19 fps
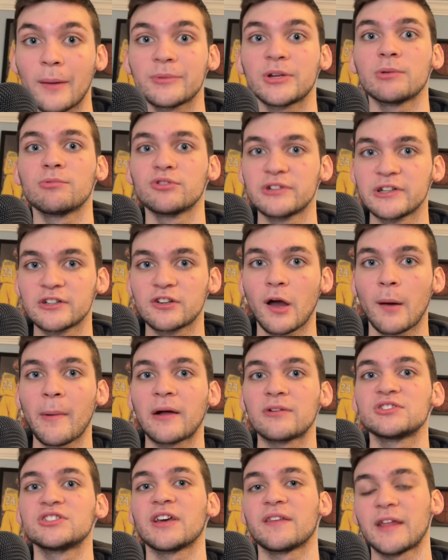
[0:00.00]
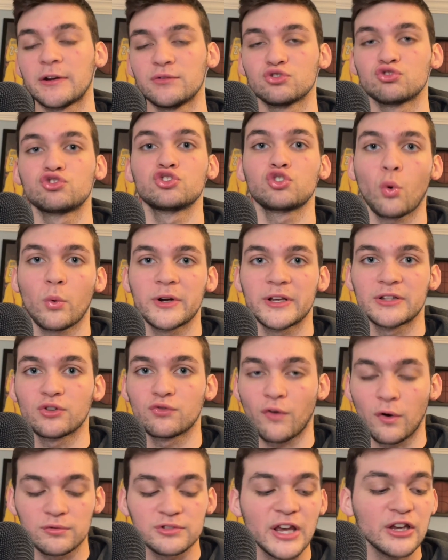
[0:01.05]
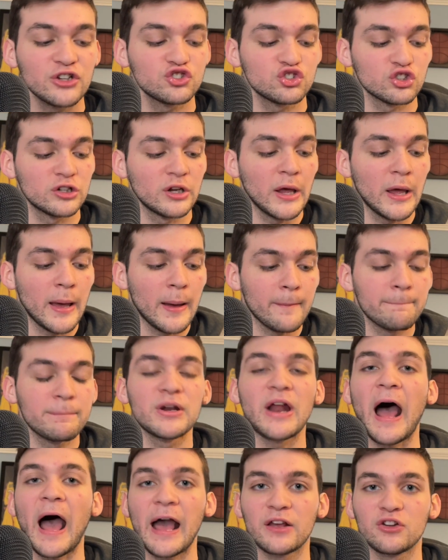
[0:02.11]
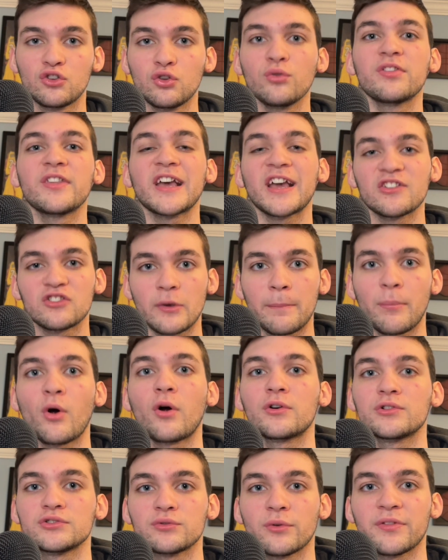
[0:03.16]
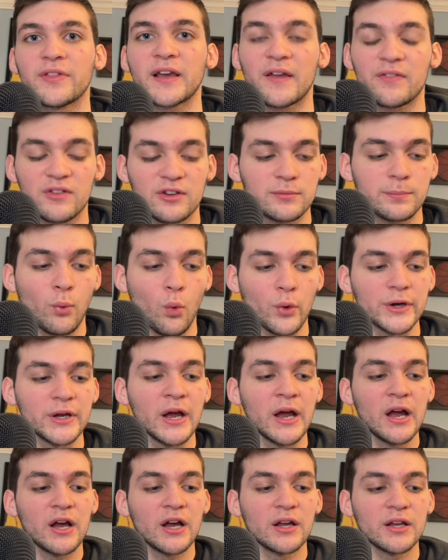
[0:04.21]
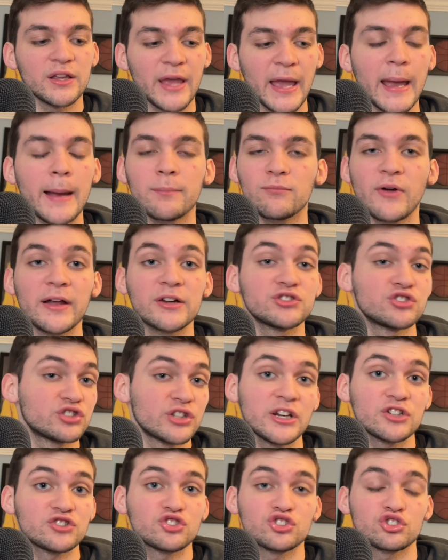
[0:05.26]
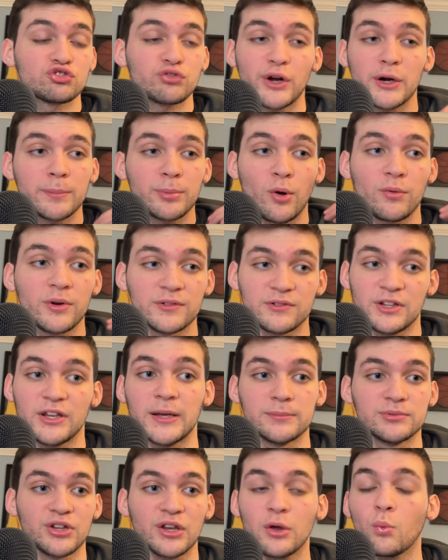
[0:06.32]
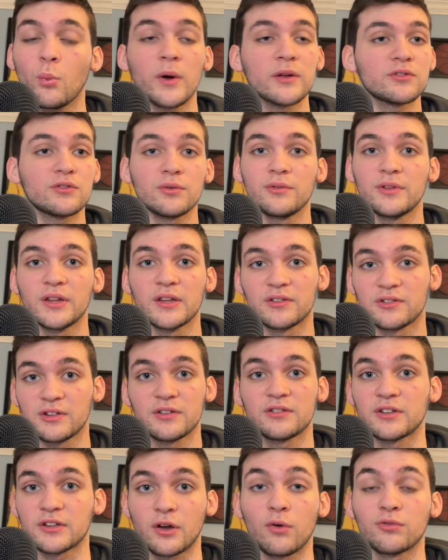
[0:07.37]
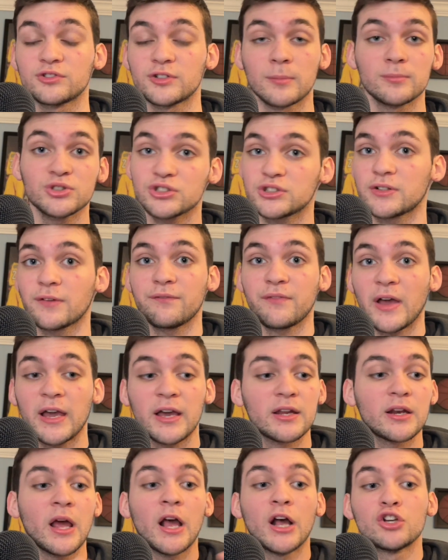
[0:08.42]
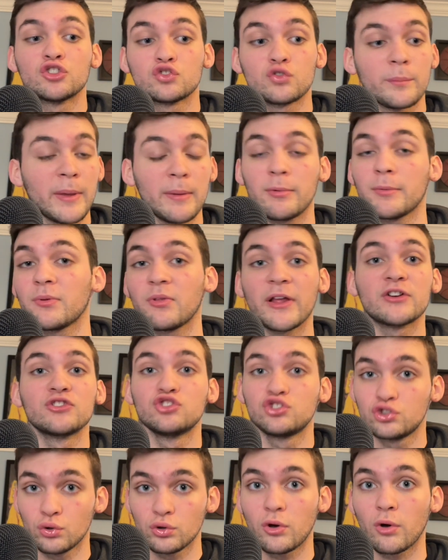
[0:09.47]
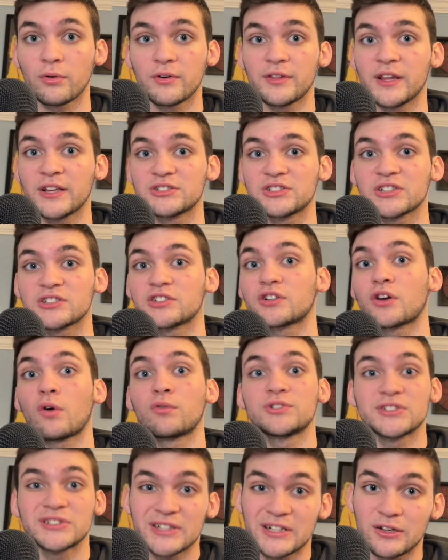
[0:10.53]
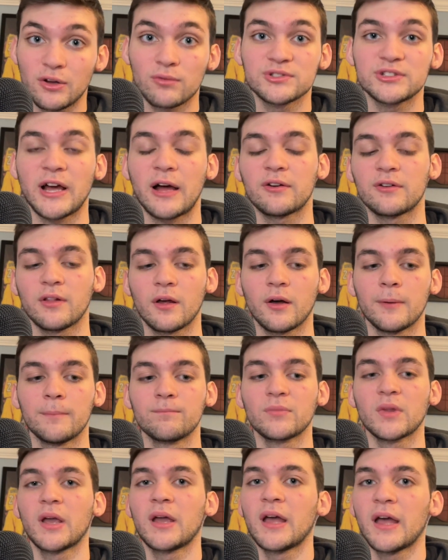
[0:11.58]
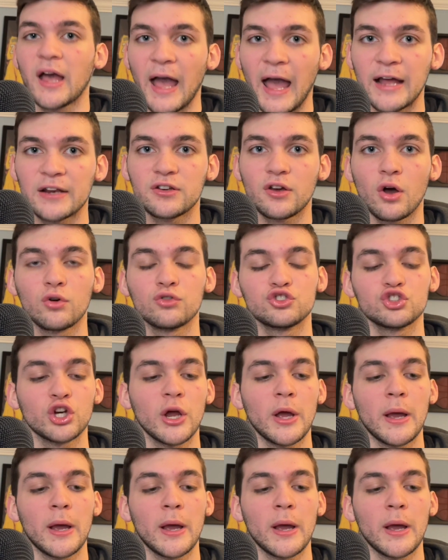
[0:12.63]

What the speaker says: Thibodeau did come out and say that he was shortening the rotation, but I do think it's a personal thing at this point. Cam Reddish didn't just straight up go to Thibs. He went to the assistant coach. I'm just a fan, so maybe players do go to the assistant coaches and it goes down to the head coach.